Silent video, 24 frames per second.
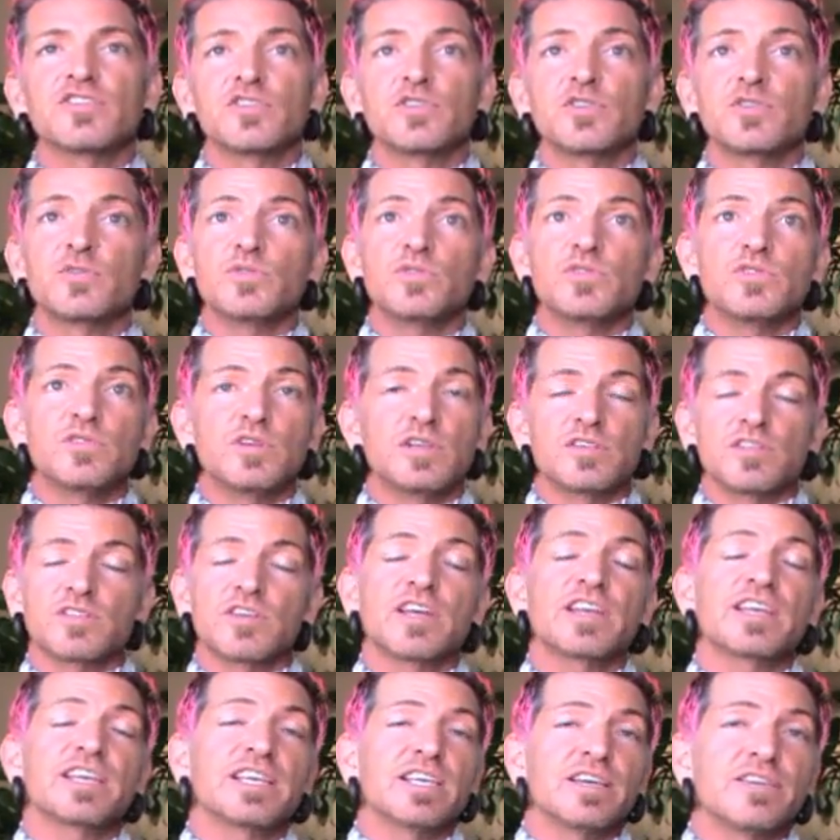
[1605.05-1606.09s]
So it's
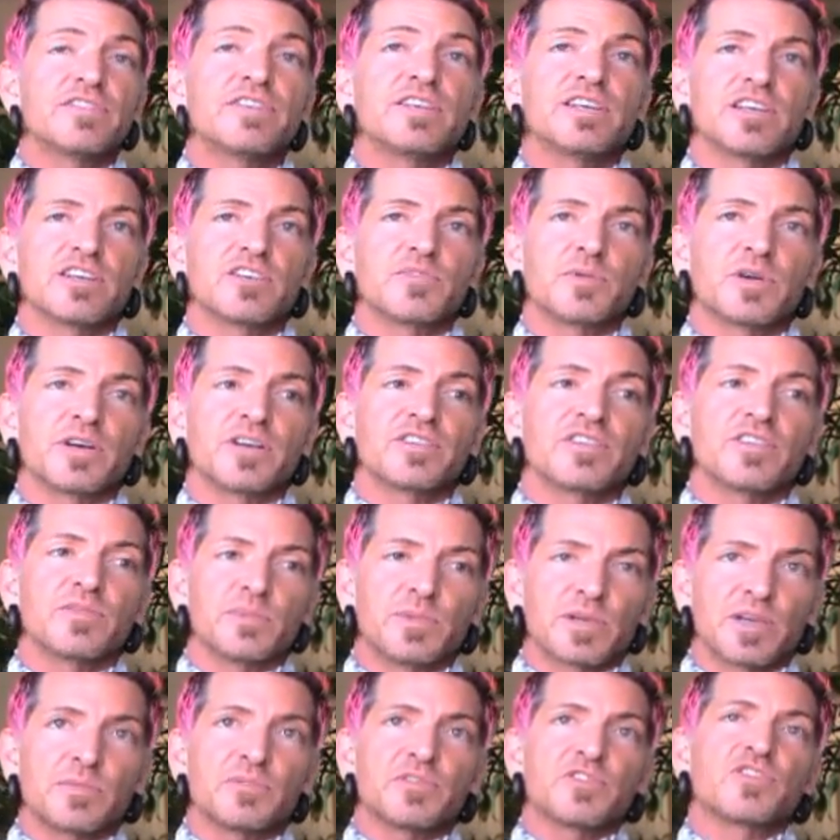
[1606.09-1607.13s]
not a gifting experience,
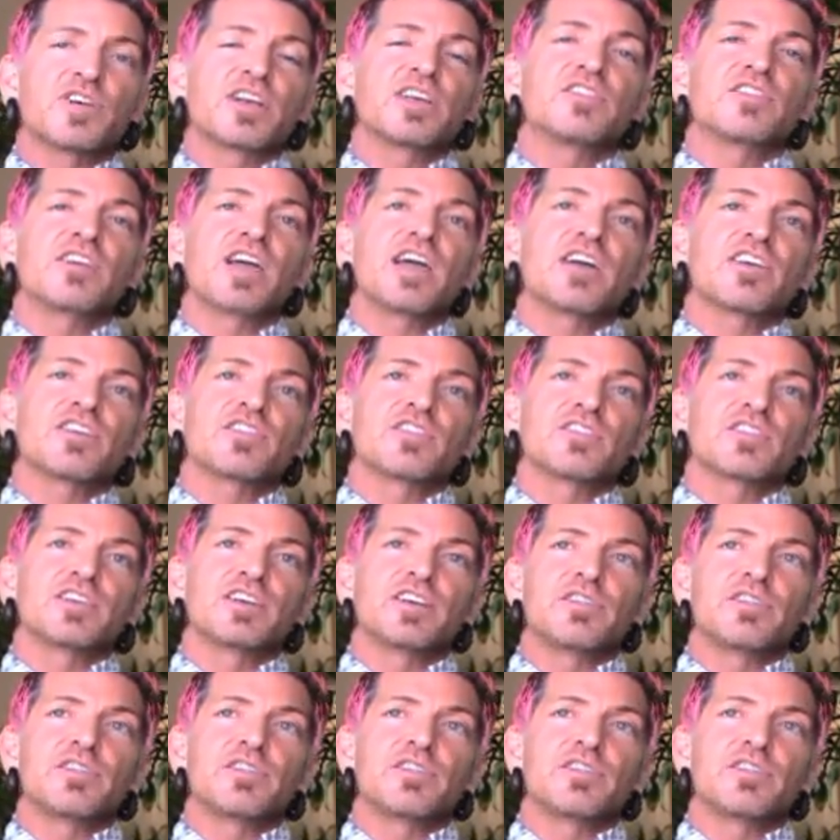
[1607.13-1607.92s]
it becomes a transaction.